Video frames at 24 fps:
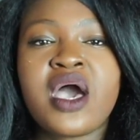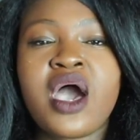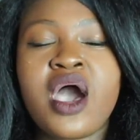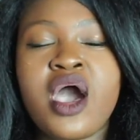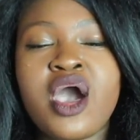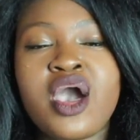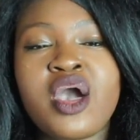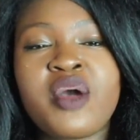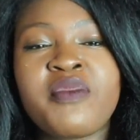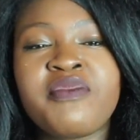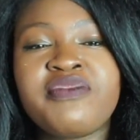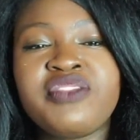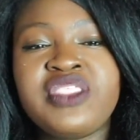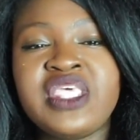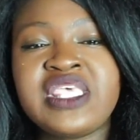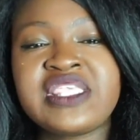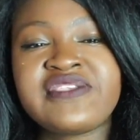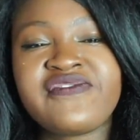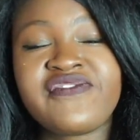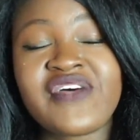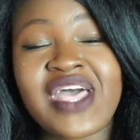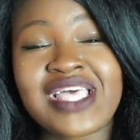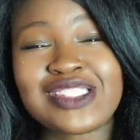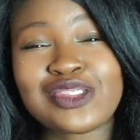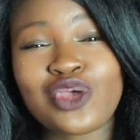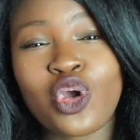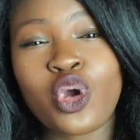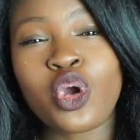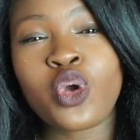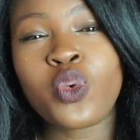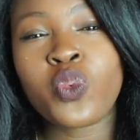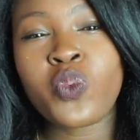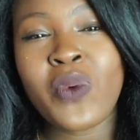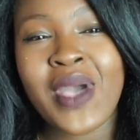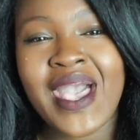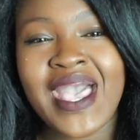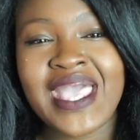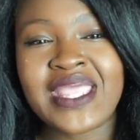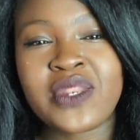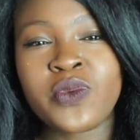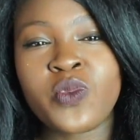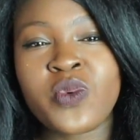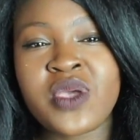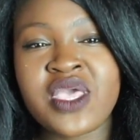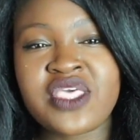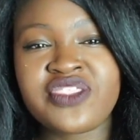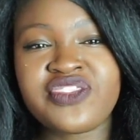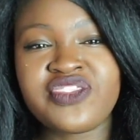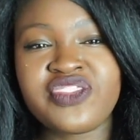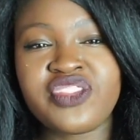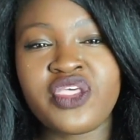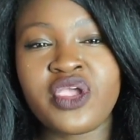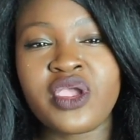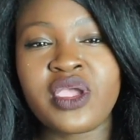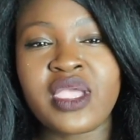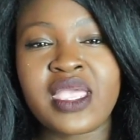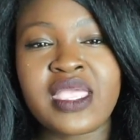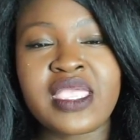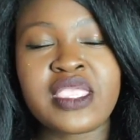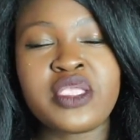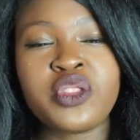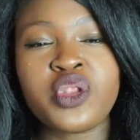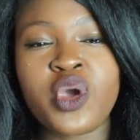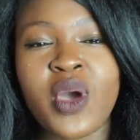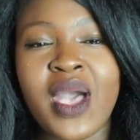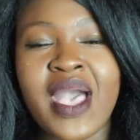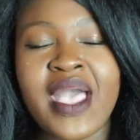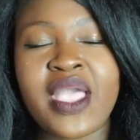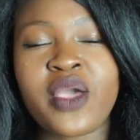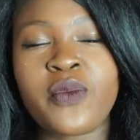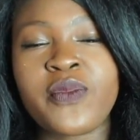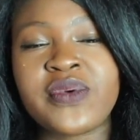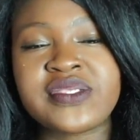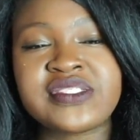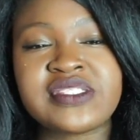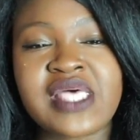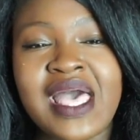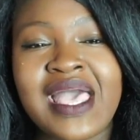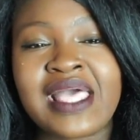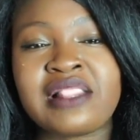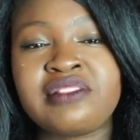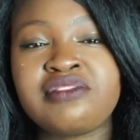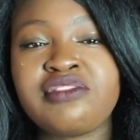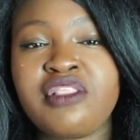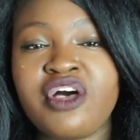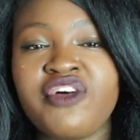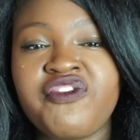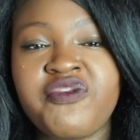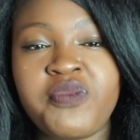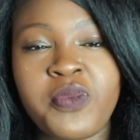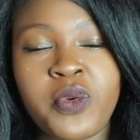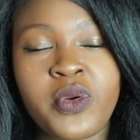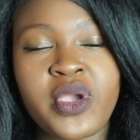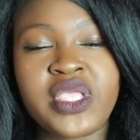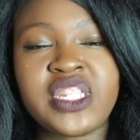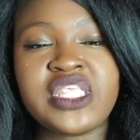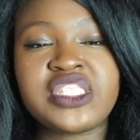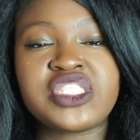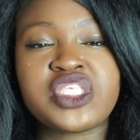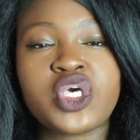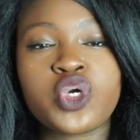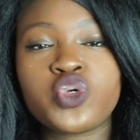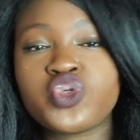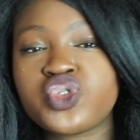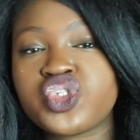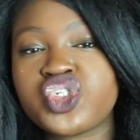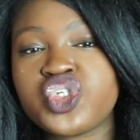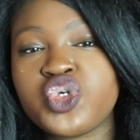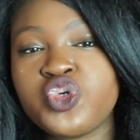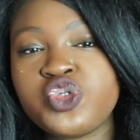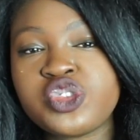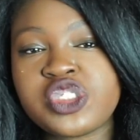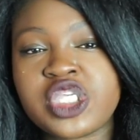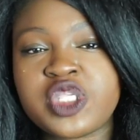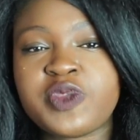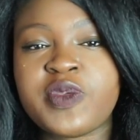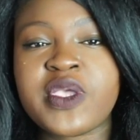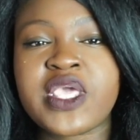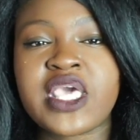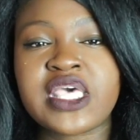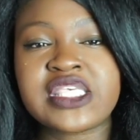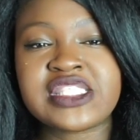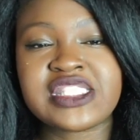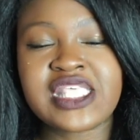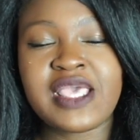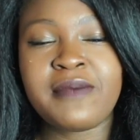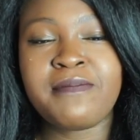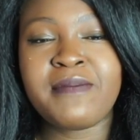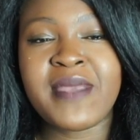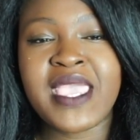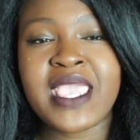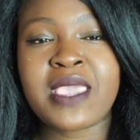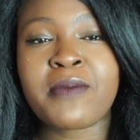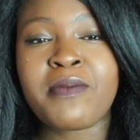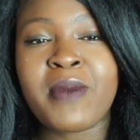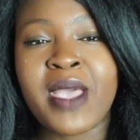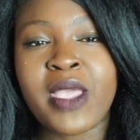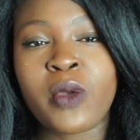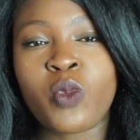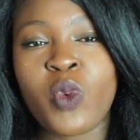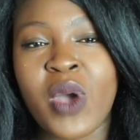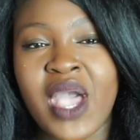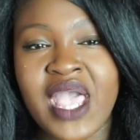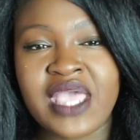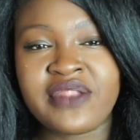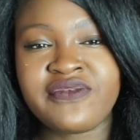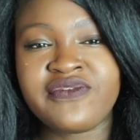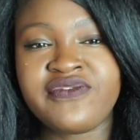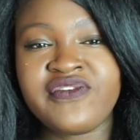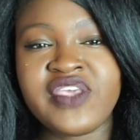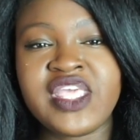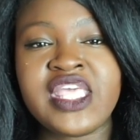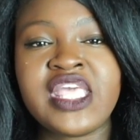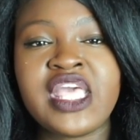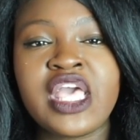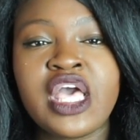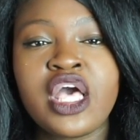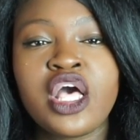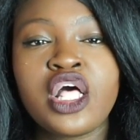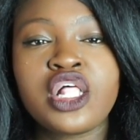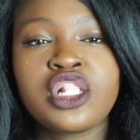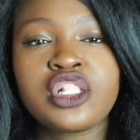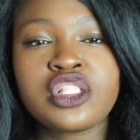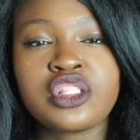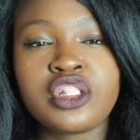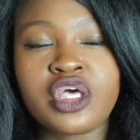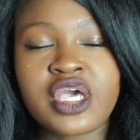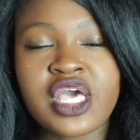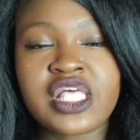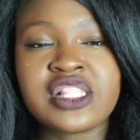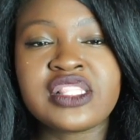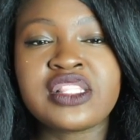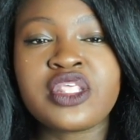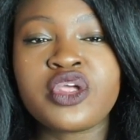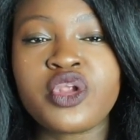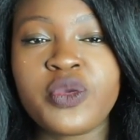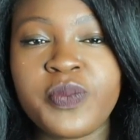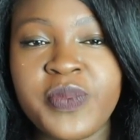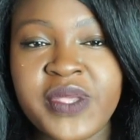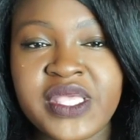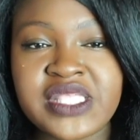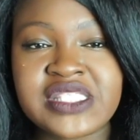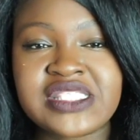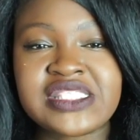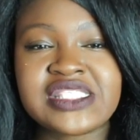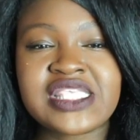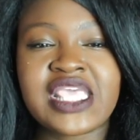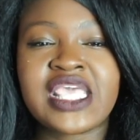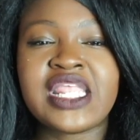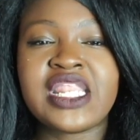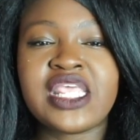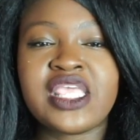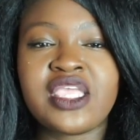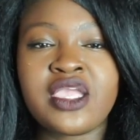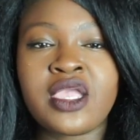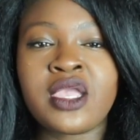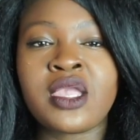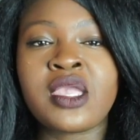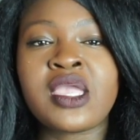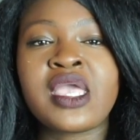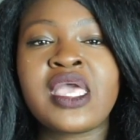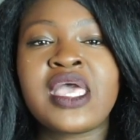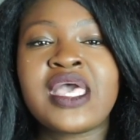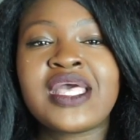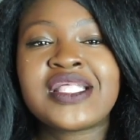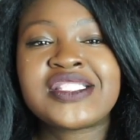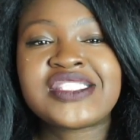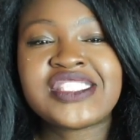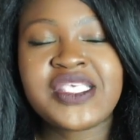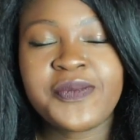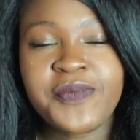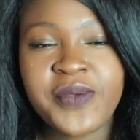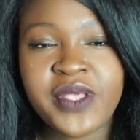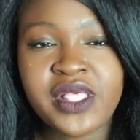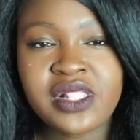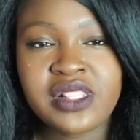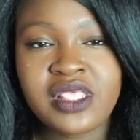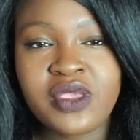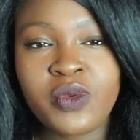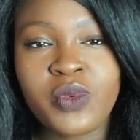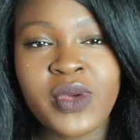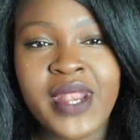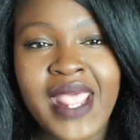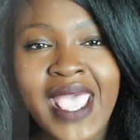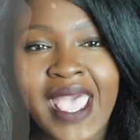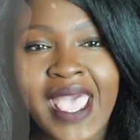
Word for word: Um, these flats are wide width. They're, you know, I was, I love pointy toe shoes just because they make my wide feet look a little bit skinnier typically what